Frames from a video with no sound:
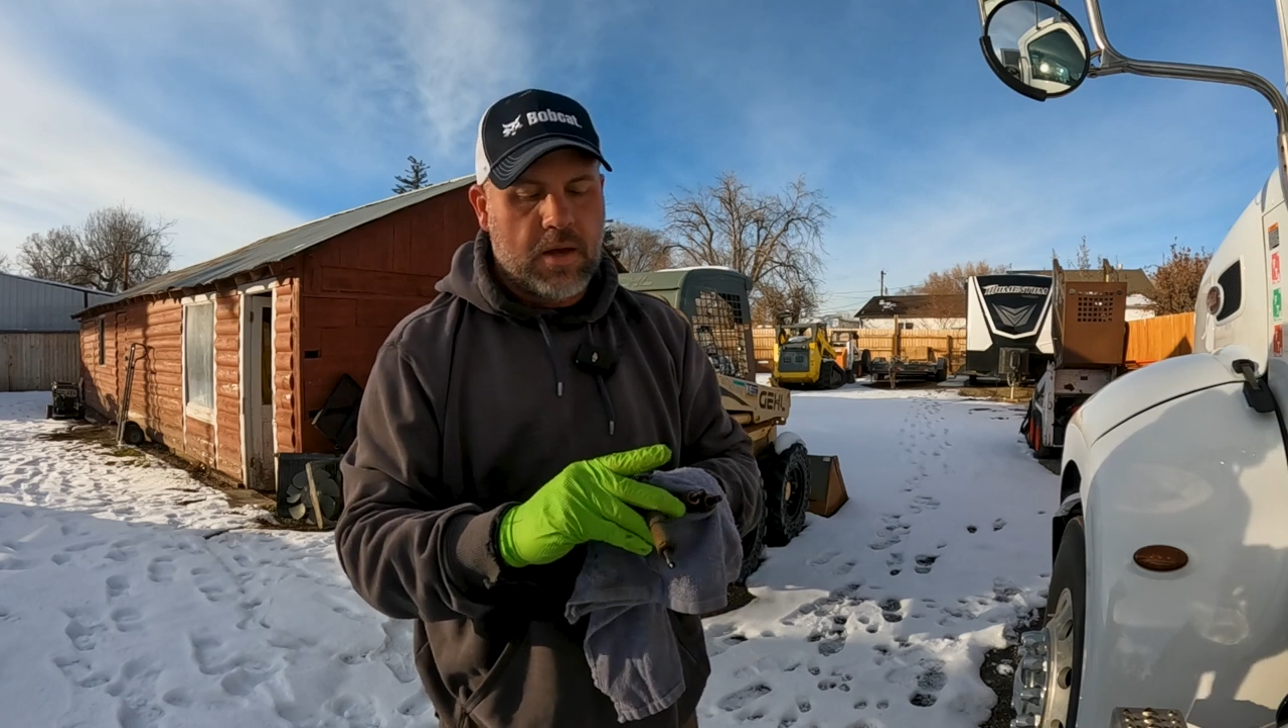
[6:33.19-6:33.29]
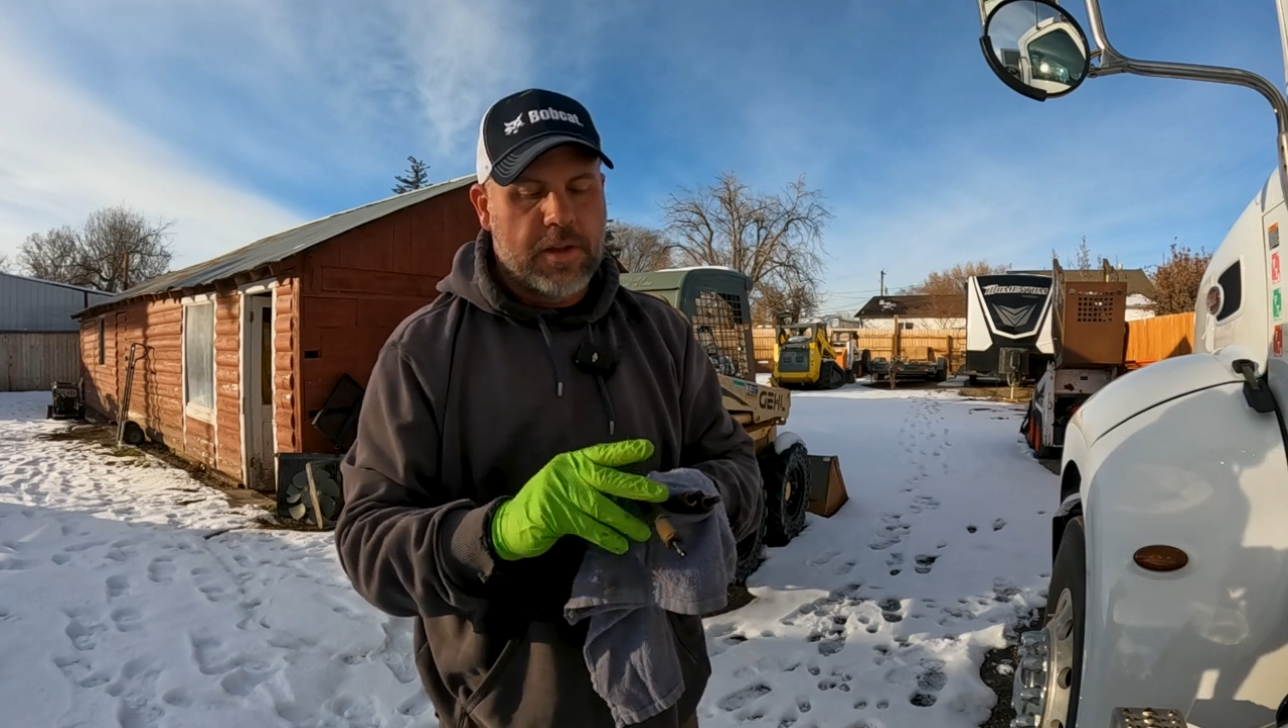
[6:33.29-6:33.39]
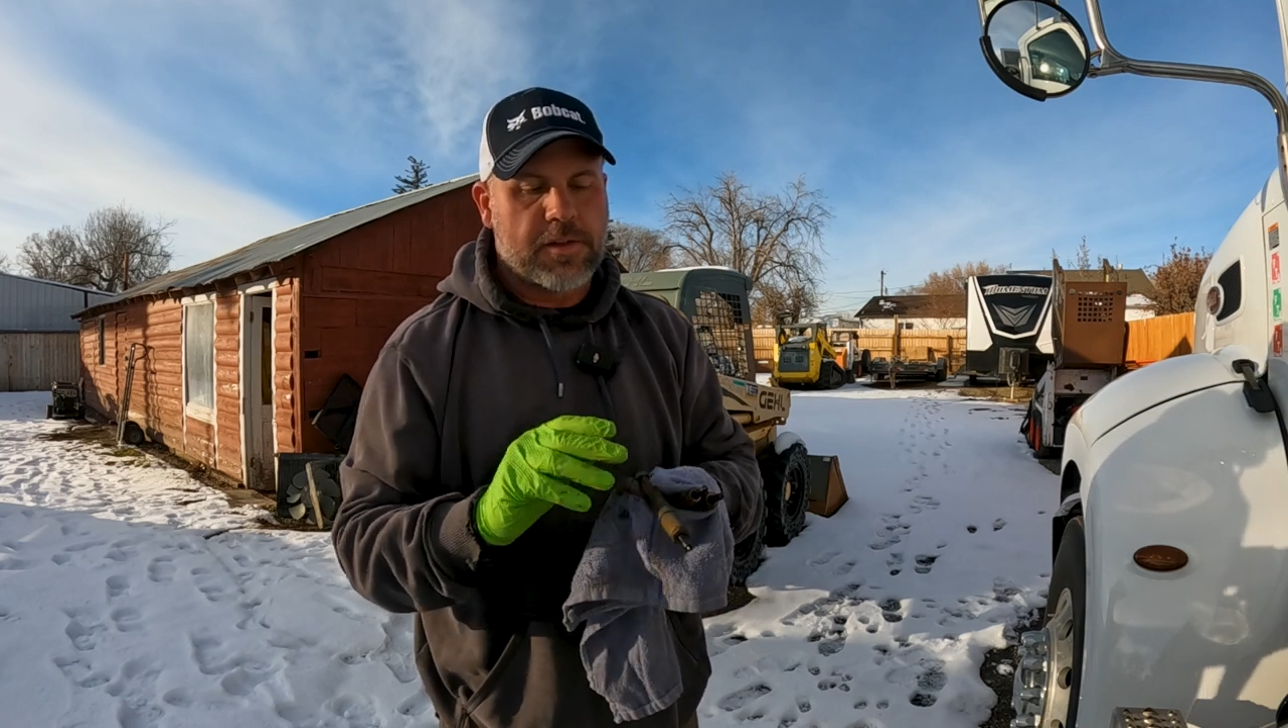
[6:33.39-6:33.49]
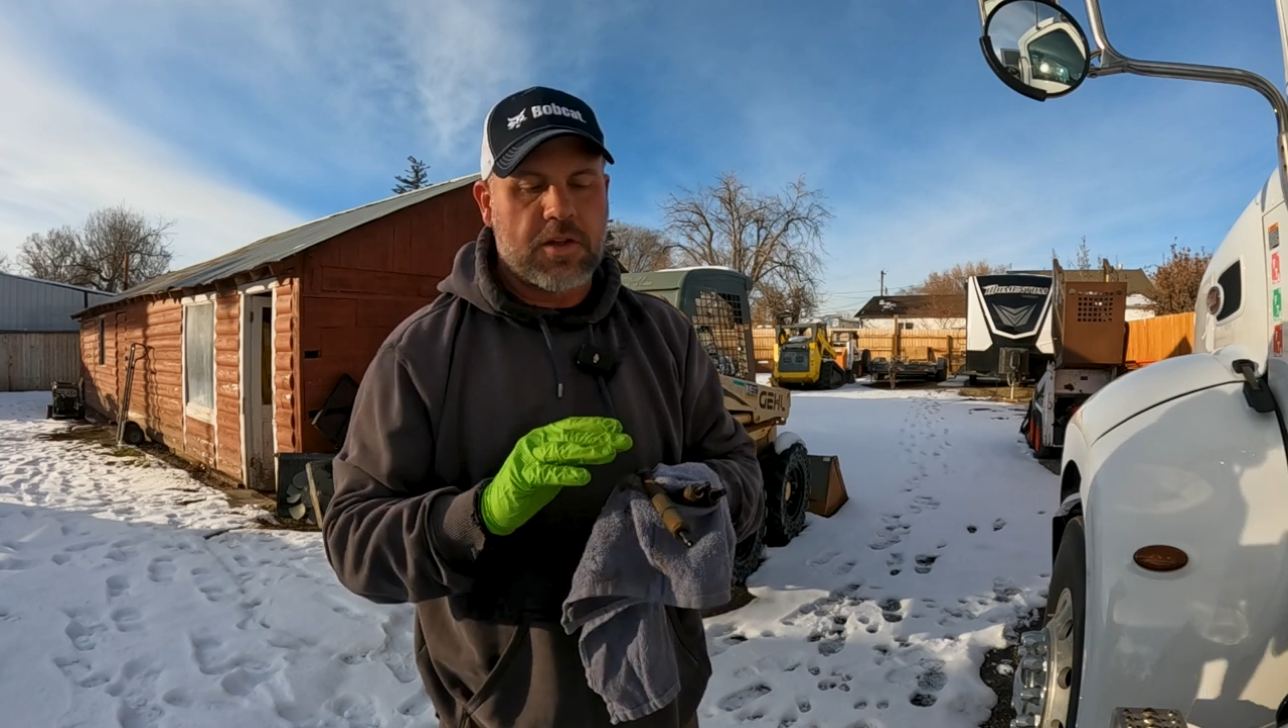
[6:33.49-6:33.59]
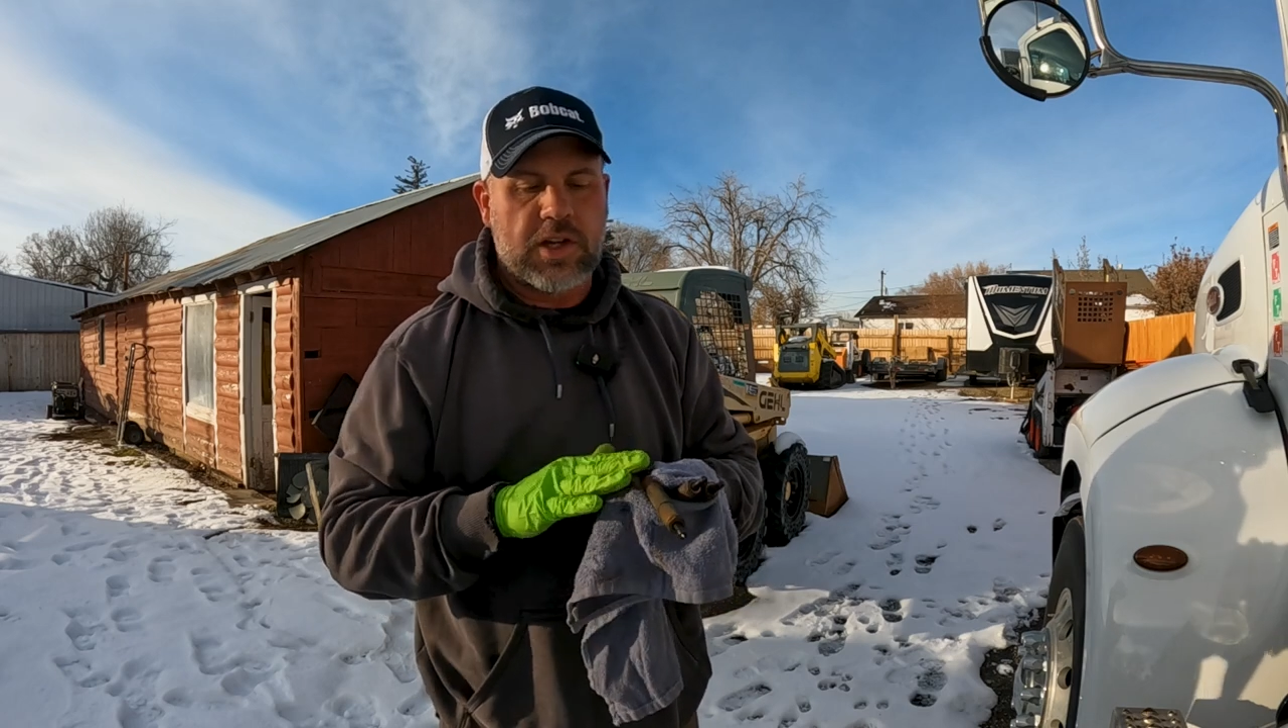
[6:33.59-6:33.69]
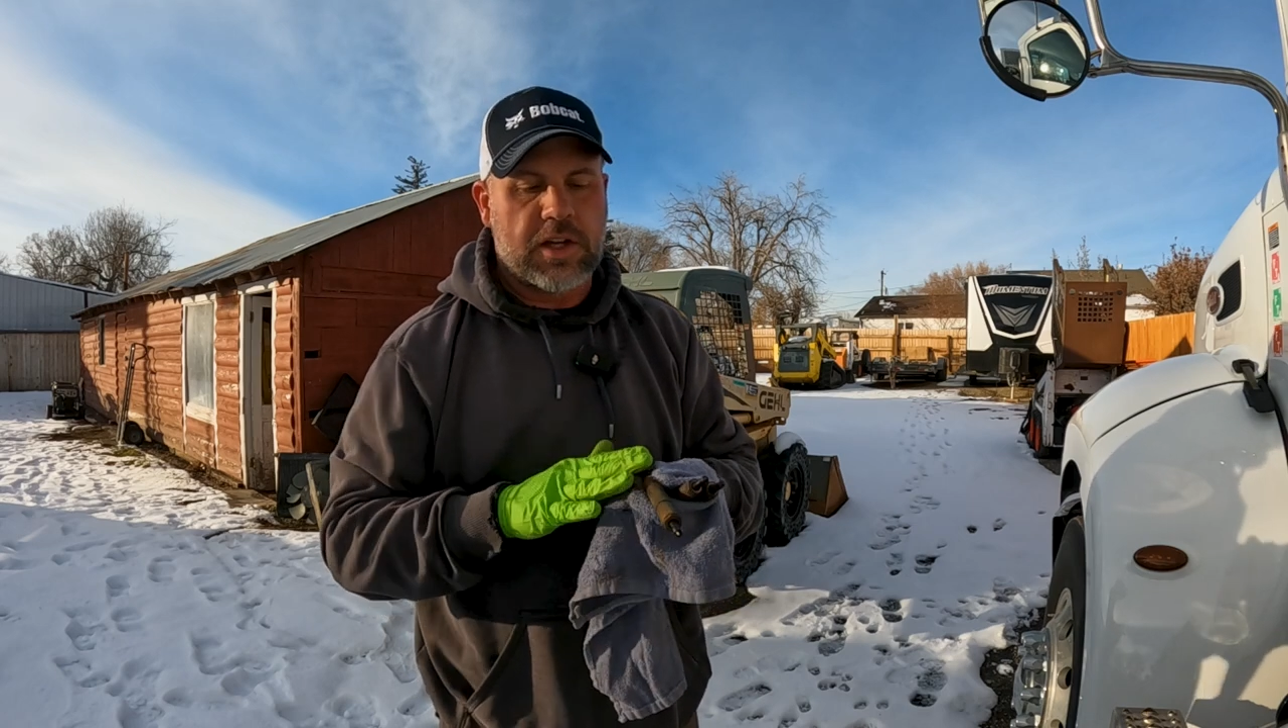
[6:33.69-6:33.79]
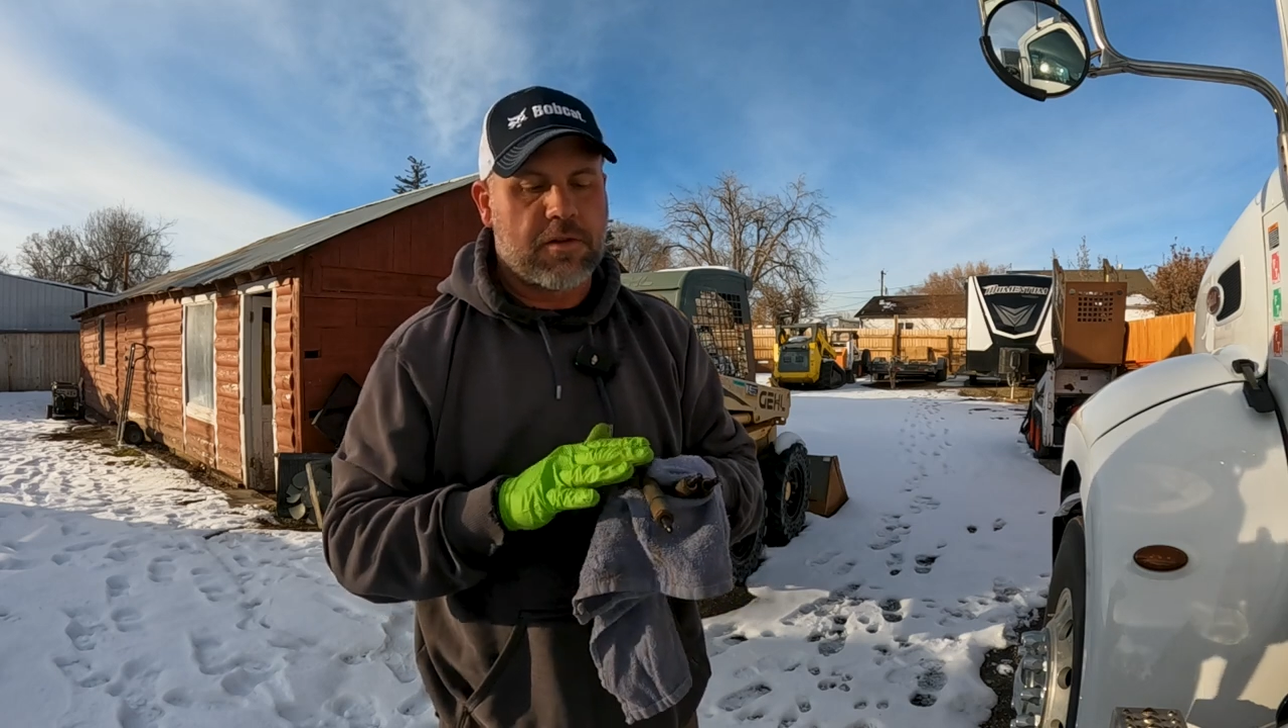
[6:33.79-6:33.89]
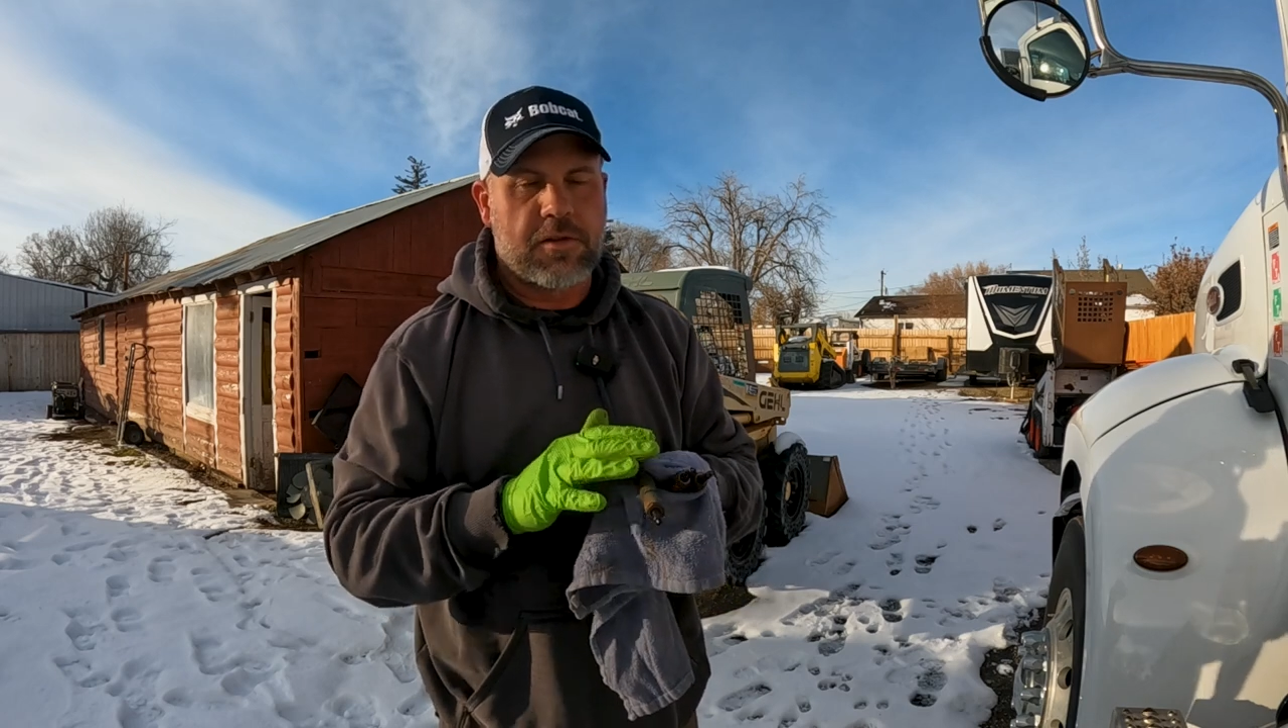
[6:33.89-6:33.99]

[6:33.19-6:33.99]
this injector's